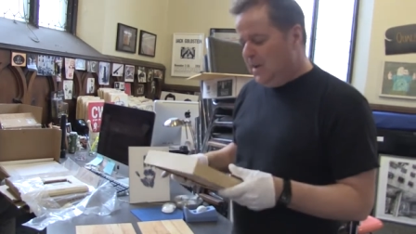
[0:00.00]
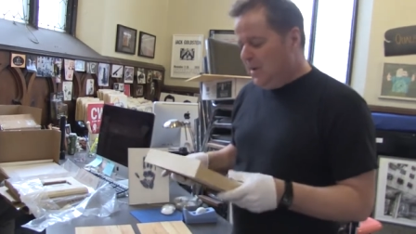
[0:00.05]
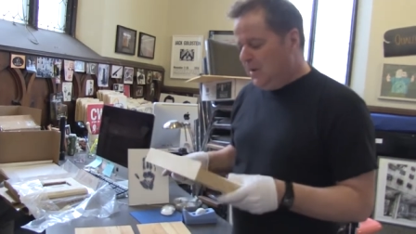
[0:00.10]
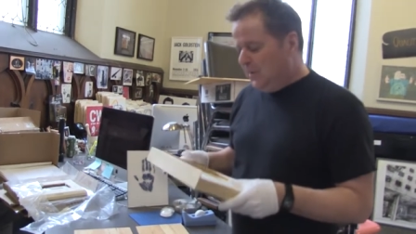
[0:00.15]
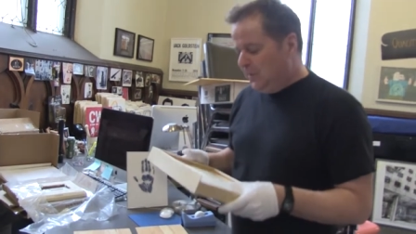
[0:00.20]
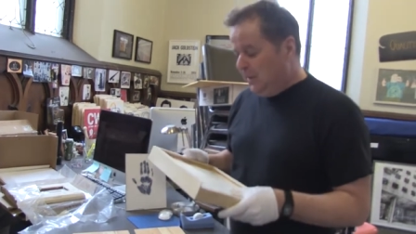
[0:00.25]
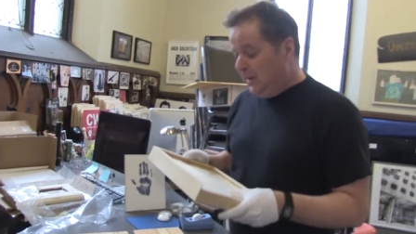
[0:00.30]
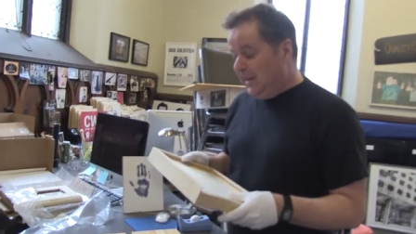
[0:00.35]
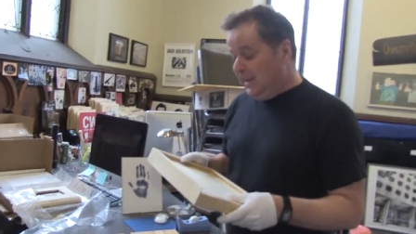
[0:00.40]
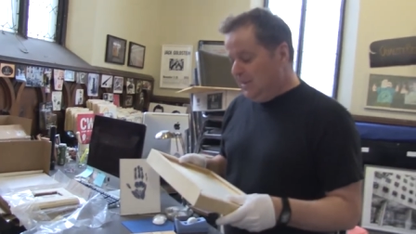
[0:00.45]

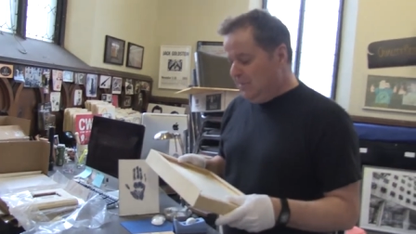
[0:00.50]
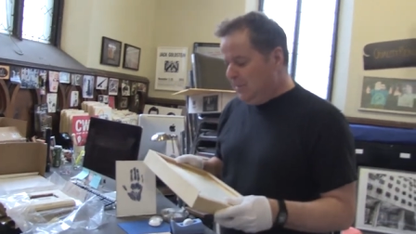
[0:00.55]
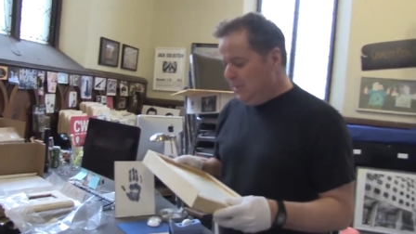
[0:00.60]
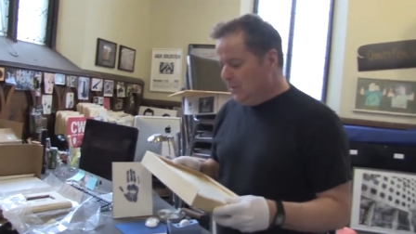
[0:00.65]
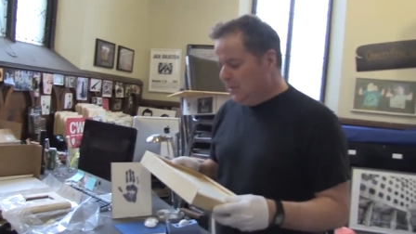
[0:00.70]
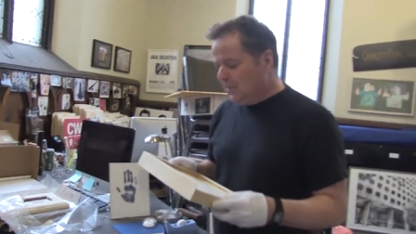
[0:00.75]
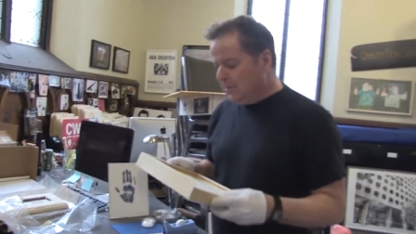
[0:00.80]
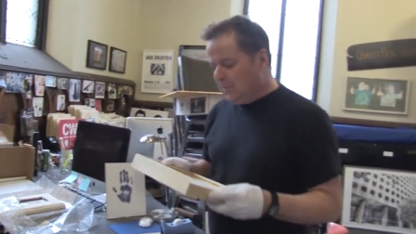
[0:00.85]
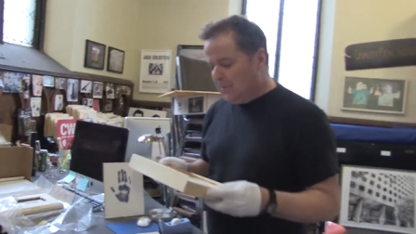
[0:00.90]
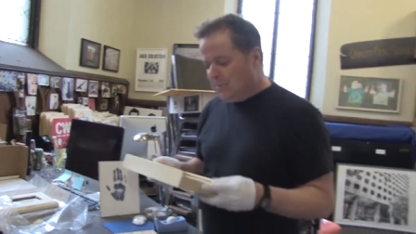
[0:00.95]
really
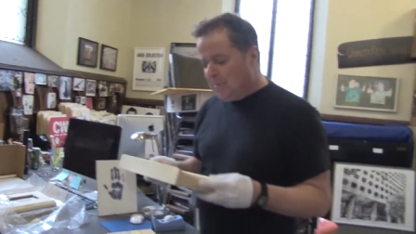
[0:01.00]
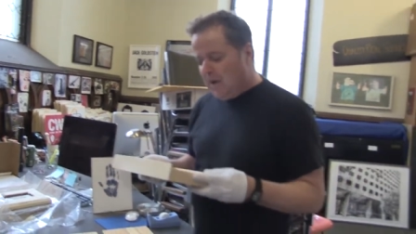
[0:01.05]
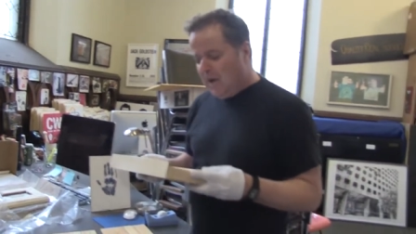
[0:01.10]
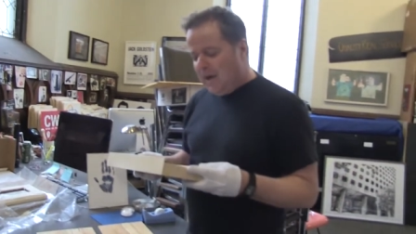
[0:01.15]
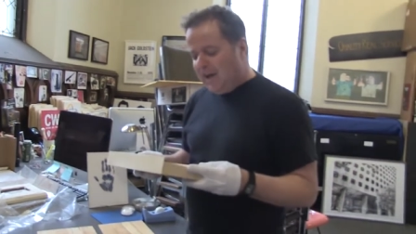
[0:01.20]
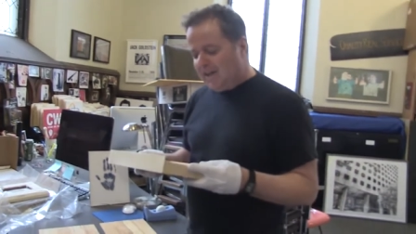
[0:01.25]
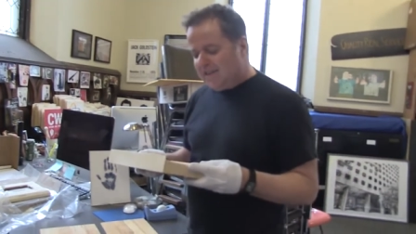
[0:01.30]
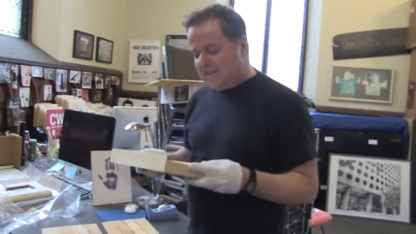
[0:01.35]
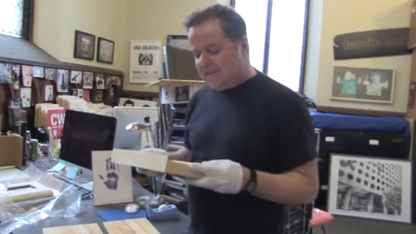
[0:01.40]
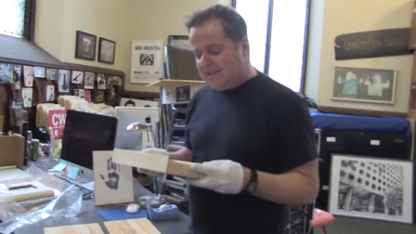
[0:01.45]
beautiful
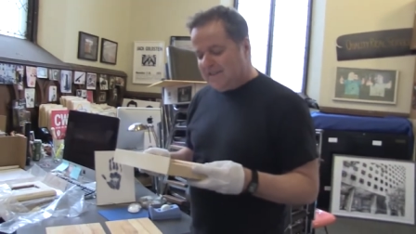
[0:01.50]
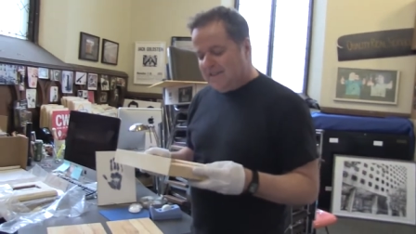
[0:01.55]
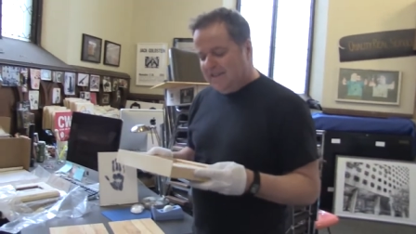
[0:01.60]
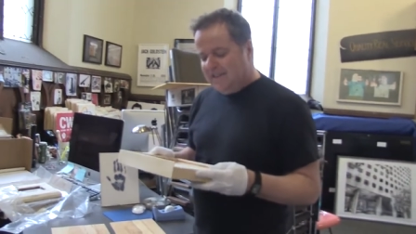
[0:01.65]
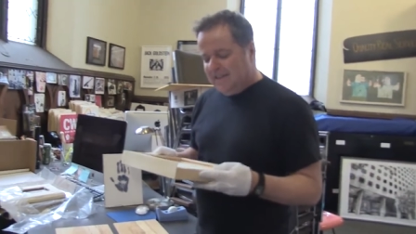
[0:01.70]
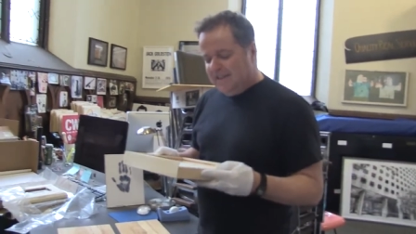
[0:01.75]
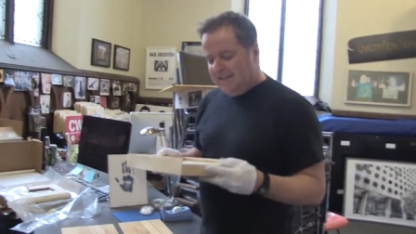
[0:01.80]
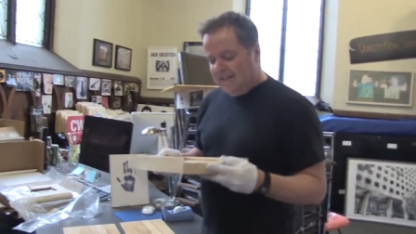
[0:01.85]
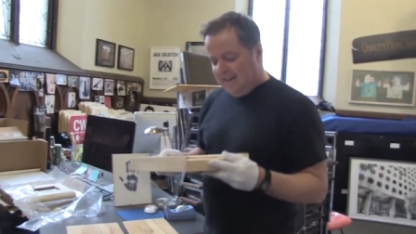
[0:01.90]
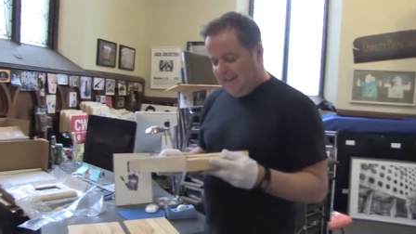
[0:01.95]
box,
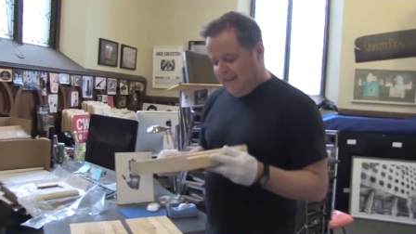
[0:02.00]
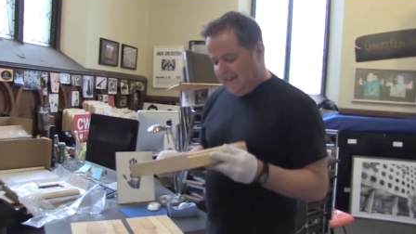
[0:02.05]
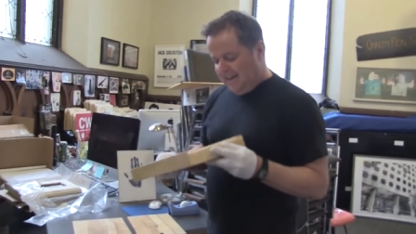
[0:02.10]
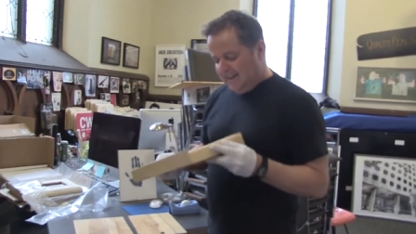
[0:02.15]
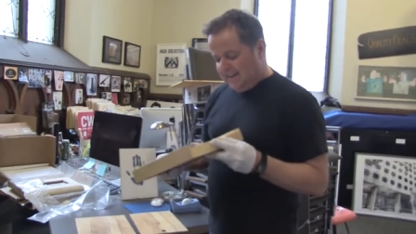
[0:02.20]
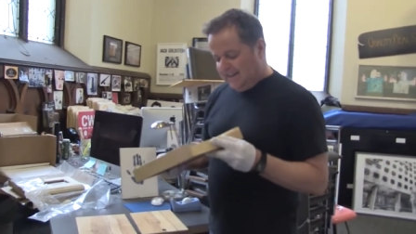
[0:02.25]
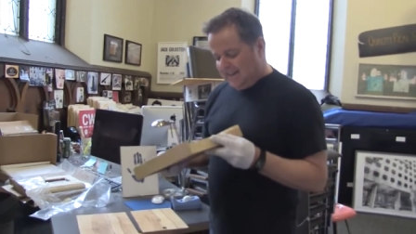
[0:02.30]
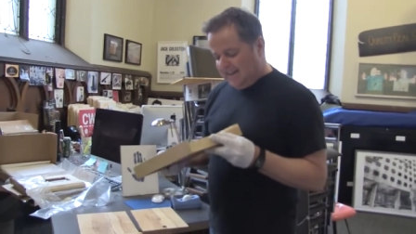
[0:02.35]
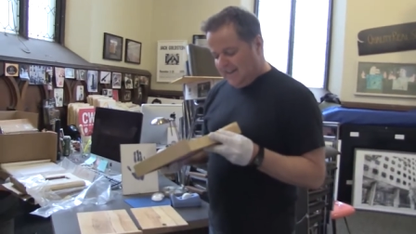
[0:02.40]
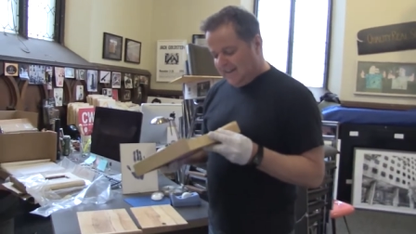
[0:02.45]

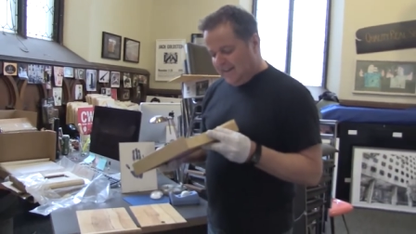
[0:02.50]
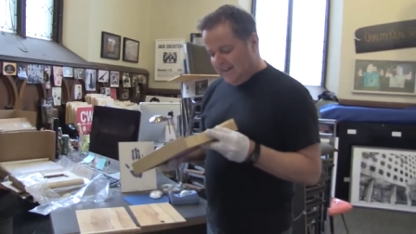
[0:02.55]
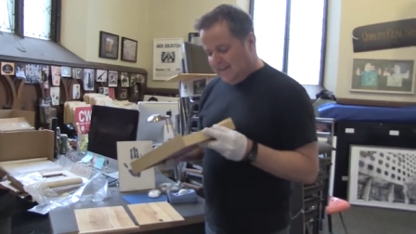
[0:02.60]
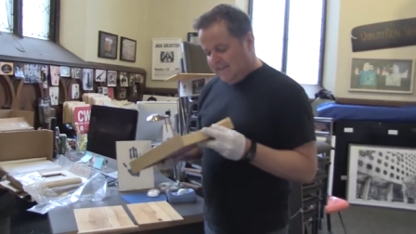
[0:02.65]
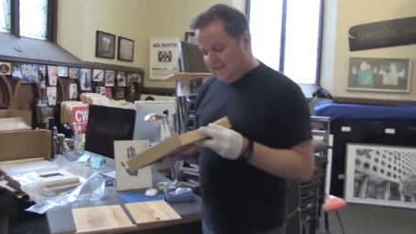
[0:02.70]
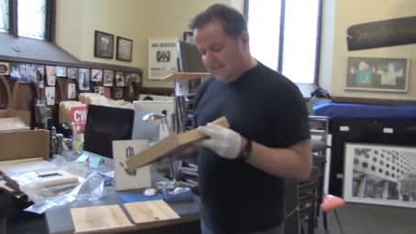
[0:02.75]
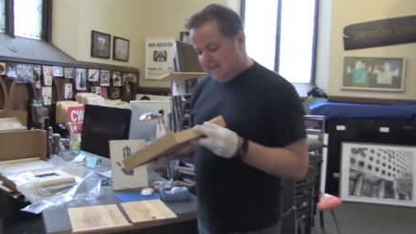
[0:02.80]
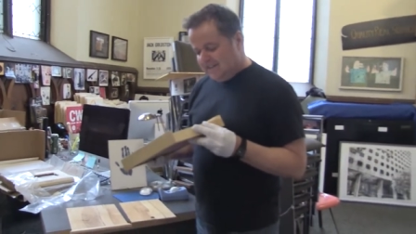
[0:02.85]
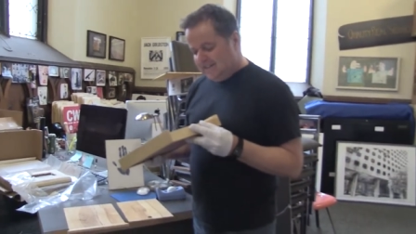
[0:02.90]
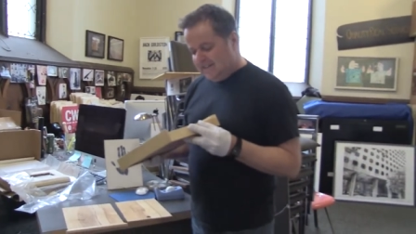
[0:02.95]
and
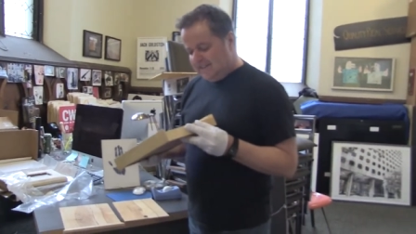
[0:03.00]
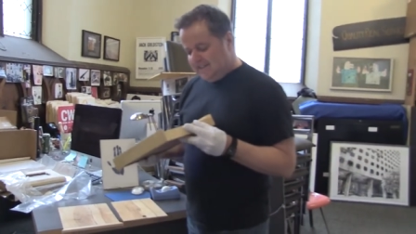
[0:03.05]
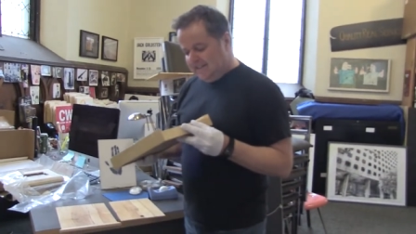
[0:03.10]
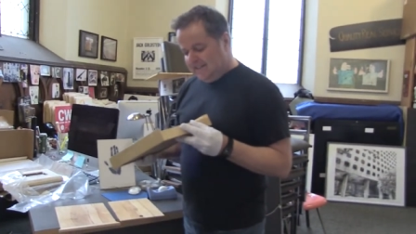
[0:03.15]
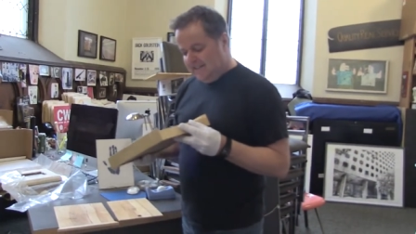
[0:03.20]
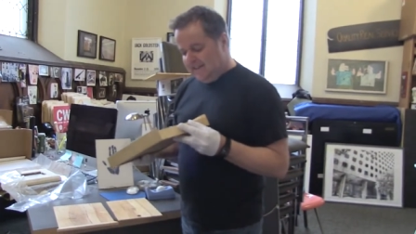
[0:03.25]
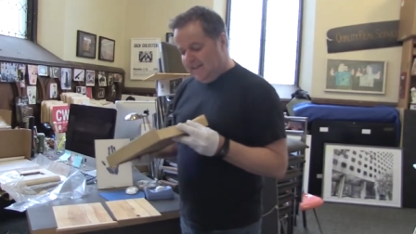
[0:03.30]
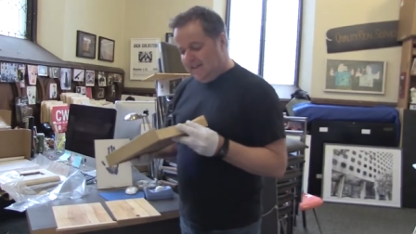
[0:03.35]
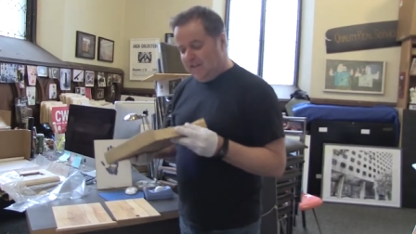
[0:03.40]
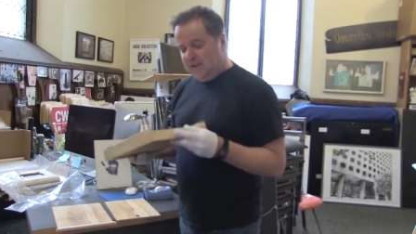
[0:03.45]

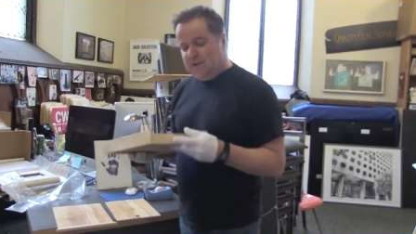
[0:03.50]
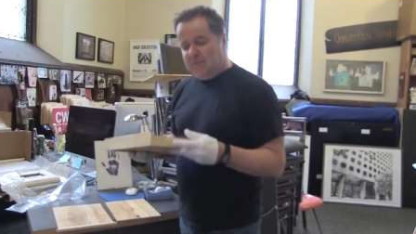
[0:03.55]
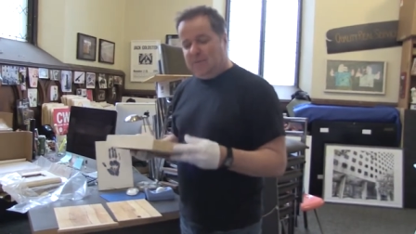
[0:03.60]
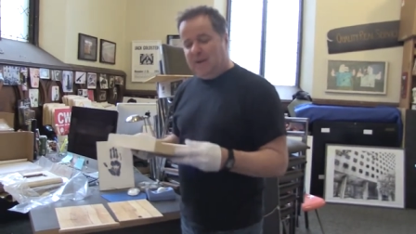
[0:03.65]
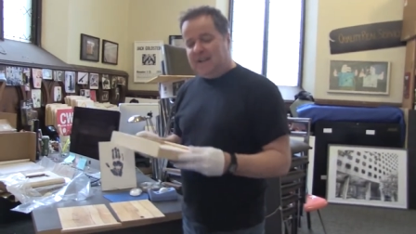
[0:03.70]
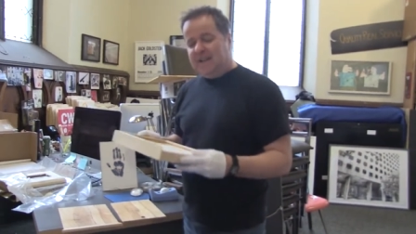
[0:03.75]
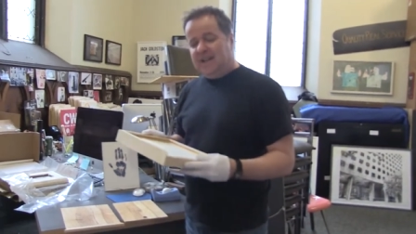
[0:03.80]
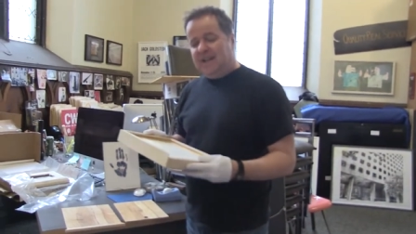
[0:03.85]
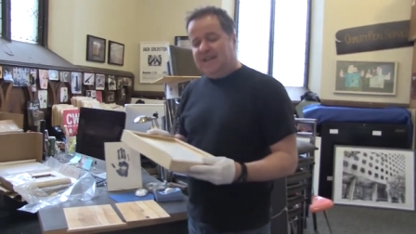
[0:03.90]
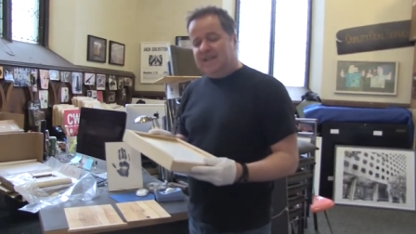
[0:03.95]
you
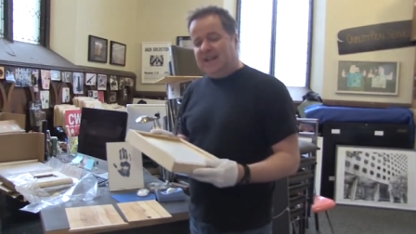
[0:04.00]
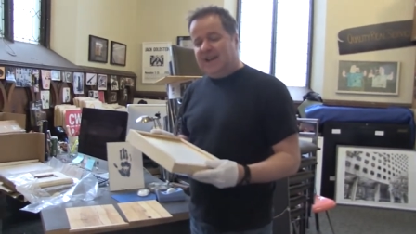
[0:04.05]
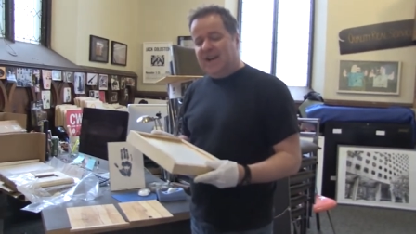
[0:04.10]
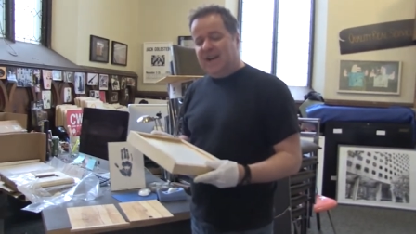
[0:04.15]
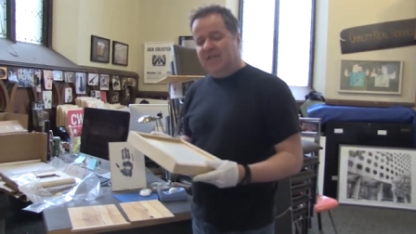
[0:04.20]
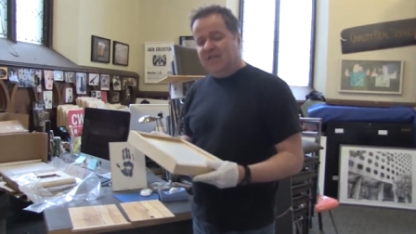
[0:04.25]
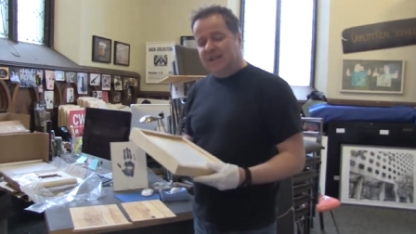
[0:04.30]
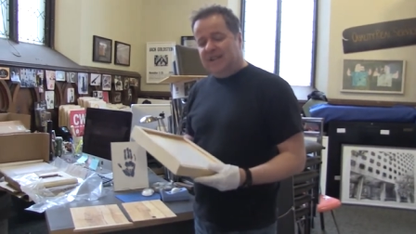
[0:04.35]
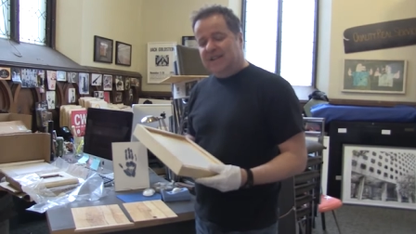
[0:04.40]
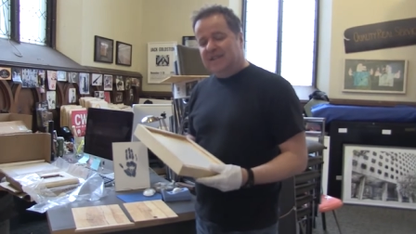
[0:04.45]
might like to
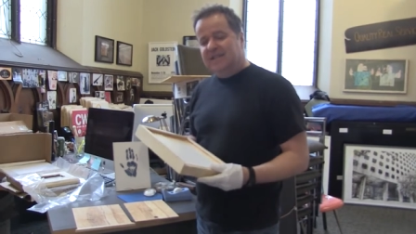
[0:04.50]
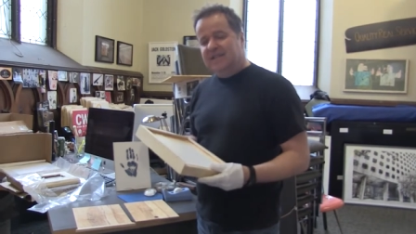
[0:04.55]
have it.